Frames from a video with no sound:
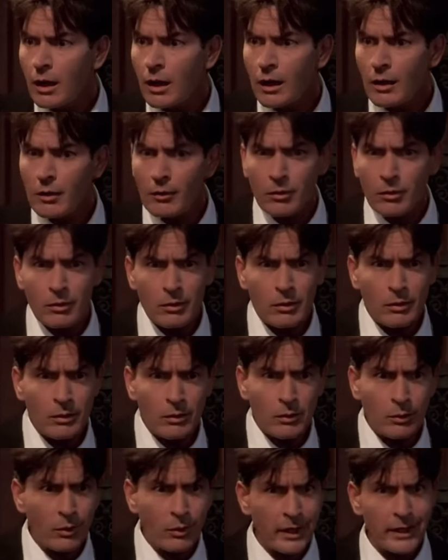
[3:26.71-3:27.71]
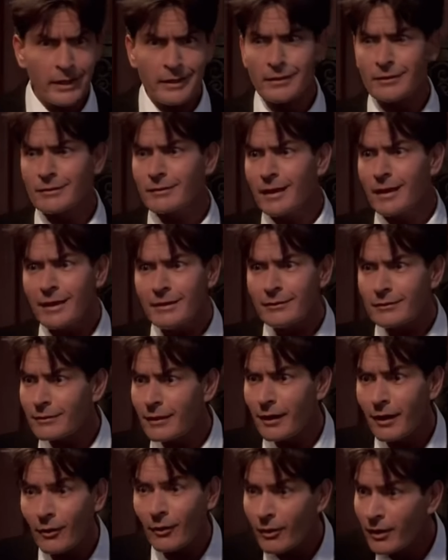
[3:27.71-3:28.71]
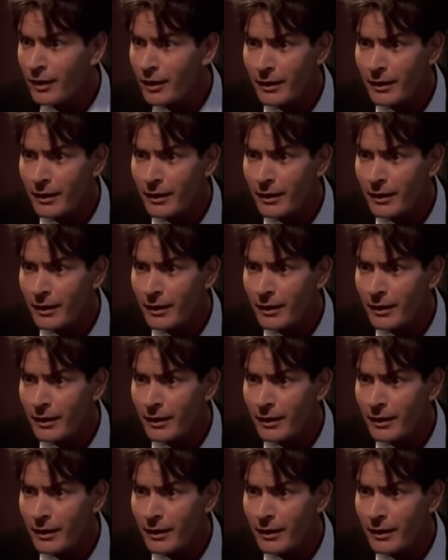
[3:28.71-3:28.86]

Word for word: Oh, why didn't you say so?